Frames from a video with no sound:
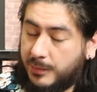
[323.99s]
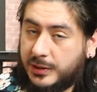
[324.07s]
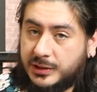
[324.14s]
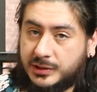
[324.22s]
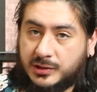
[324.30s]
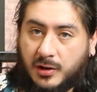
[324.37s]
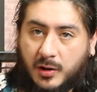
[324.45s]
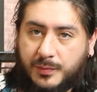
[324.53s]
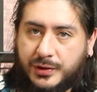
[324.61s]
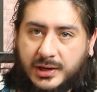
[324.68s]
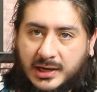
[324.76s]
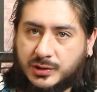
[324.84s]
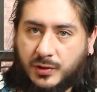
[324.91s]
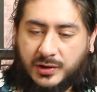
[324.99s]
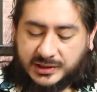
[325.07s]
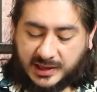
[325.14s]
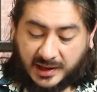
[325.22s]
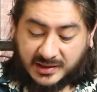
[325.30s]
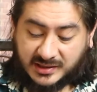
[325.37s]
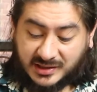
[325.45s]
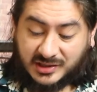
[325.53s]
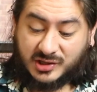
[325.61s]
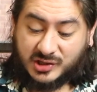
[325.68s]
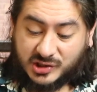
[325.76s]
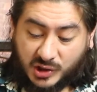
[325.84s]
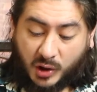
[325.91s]
a bunch of salt, but you guys don't understand. This is
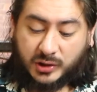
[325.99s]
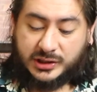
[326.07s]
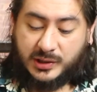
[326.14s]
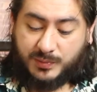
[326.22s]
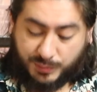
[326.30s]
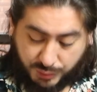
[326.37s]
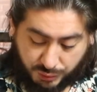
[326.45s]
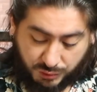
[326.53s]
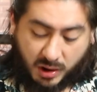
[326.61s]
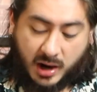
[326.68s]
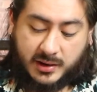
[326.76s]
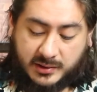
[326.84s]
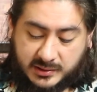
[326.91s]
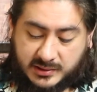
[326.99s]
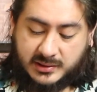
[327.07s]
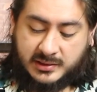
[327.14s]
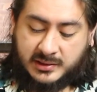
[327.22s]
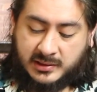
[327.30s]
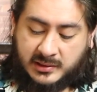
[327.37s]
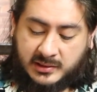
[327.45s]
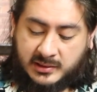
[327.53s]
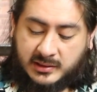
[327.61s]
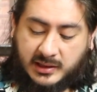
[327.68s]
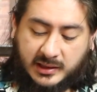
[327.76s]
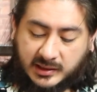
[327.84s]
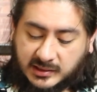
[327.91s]
a salty product.
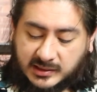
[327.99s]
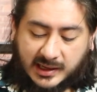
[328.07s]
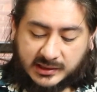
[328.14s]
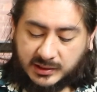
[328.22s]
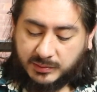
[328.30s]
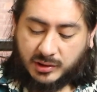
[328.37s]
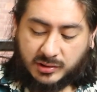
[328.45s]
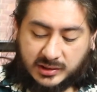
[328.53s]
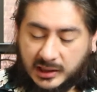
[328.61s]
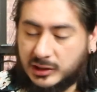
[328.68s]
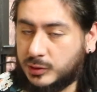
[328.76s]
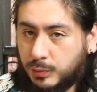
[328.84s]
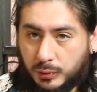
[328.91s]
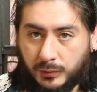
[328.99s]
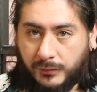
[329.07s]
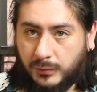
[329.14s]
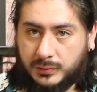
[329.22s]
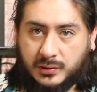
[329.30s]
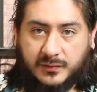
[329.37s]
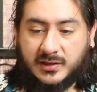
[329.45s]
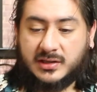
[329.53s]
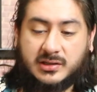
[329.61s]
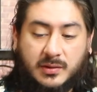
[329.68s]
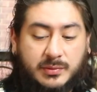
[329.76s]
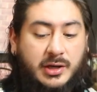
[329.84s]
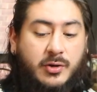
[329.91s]
Like, this is not something you take spoonfuls of. This
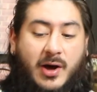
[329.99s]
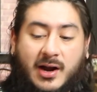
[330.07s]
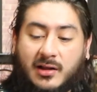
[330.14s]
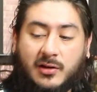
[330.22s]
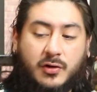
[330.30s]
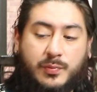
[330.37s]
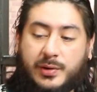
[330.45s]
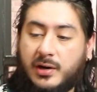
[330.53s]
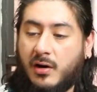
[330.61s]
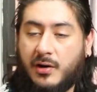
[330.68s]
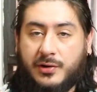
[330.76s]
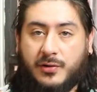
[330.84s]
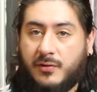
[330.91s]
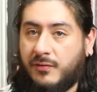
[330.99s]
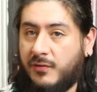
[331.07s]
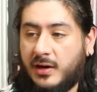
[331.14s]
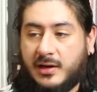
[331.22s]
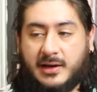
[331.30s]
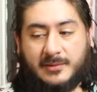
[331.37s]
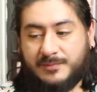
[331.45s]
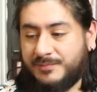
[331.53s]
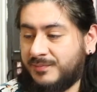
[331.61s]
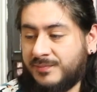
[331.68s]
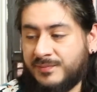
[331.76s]
is something you add a little bit on your fucking